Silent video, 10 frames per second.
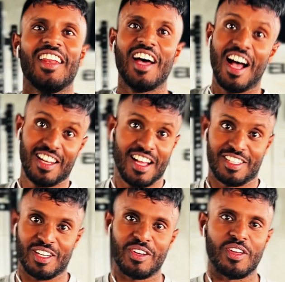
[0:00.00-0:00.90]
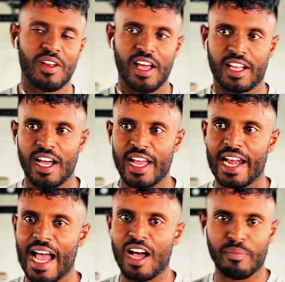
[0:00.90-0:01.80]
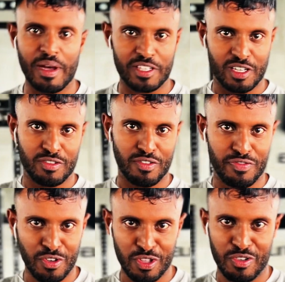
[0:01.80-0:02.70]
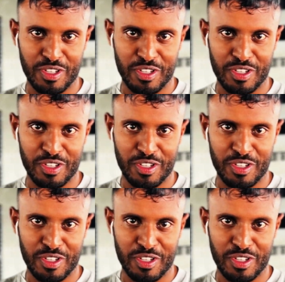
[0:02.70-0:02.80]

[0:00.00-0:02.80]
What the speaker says: I'll tell you, like I allowed myself to feel the